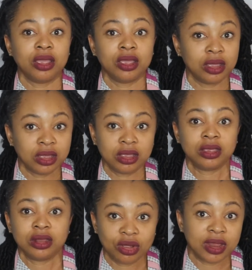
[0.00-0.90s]

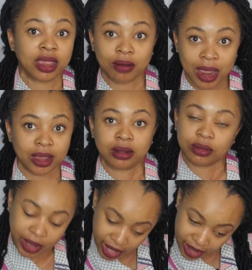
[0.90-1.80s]
they're right.
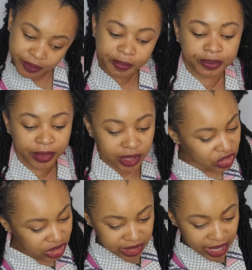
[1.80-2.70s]
Okay,
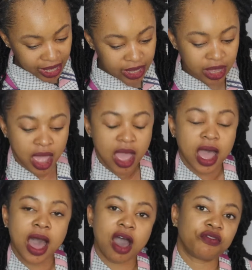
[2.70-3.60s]
just saying,
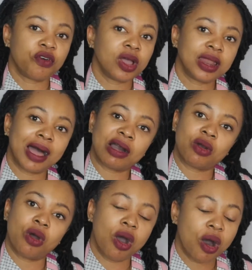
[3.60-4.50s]
avoid
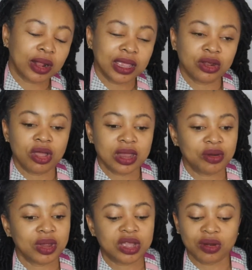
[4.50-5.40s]
alcohol and
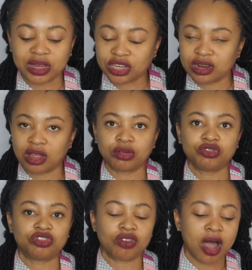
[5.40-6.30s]
other
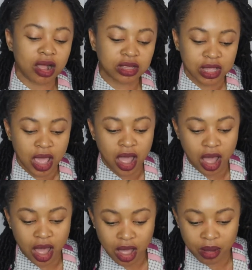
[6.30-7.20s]
recreational drugs.
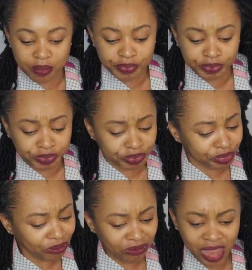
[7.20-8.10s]

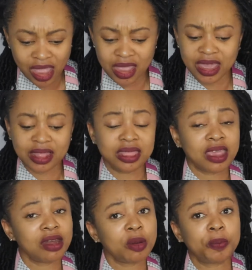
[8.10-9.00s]
Again,
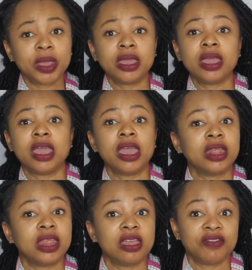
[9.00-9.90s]
therapy,
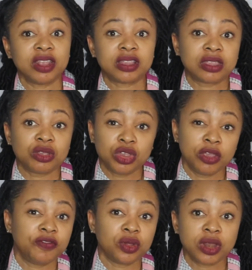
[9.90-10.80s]
and if
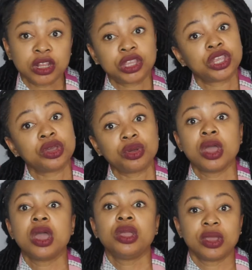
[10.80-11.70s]
you need
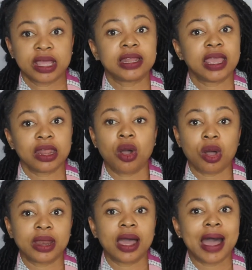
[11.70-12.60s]
to, you can get
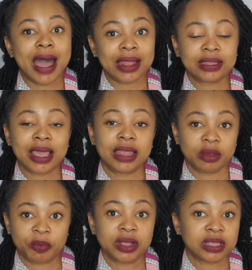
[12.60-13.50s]
on
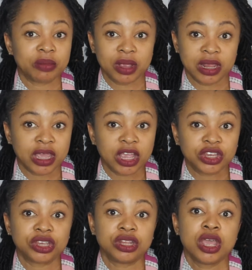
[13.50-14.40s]
antidepressant
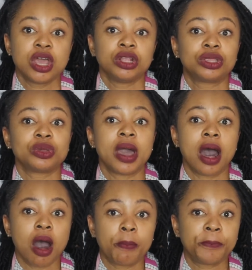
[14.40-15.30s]
medication to
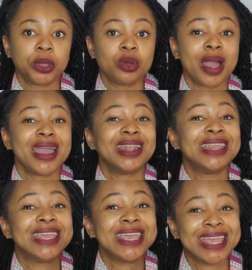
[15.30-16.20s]
help you,
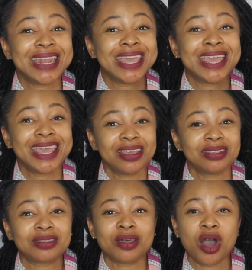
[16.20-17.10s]
and it is